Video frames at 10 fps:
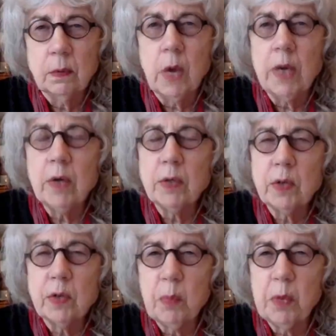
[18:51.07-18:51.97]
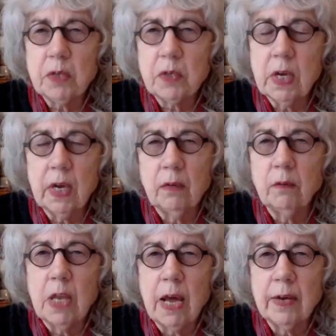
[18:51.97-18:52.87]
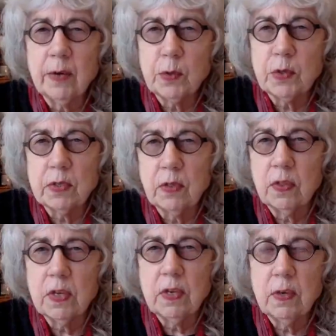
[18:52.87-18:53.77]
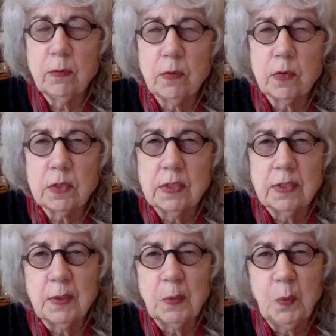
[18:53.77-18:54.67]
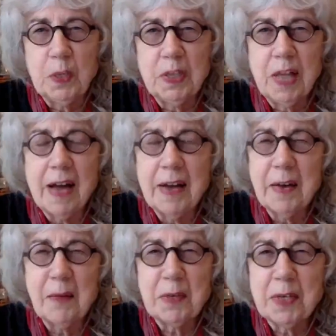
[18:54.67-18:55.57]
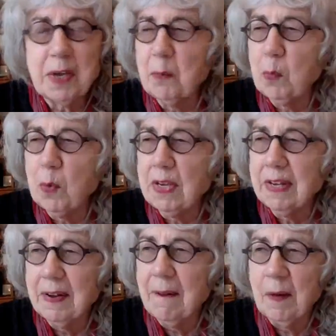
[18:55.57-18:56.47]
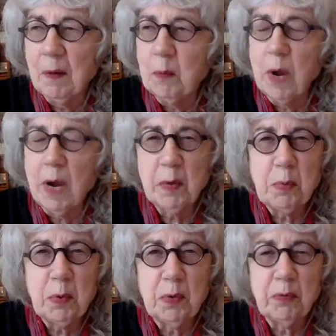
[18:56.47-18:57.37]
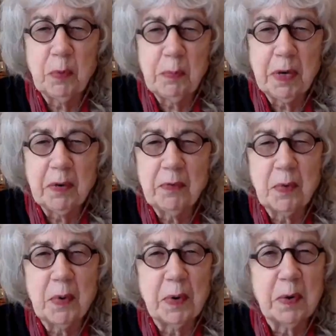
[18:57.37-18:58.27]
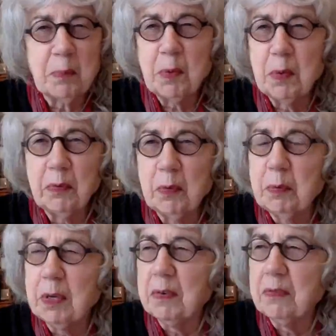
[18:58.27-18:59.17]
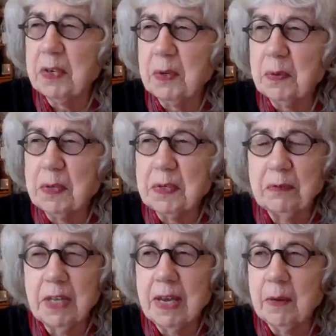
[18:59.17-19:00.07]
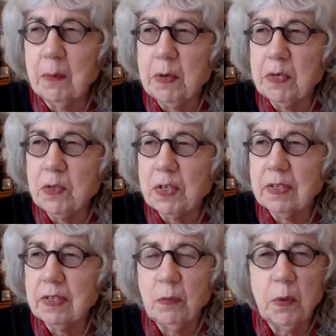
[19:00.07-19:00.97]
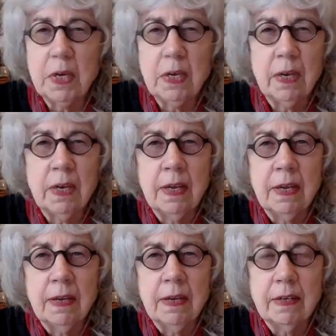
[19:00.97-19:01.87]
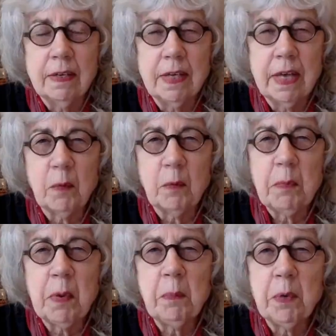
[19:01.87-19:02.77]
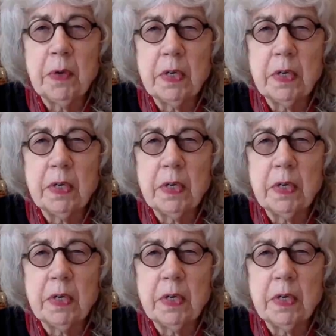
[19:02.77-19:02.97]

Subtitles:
Writers are the best kind of liars and thieves. We lie every time we write a beautiful metaphor or a beautiful bit of figurative language. And if we can't remember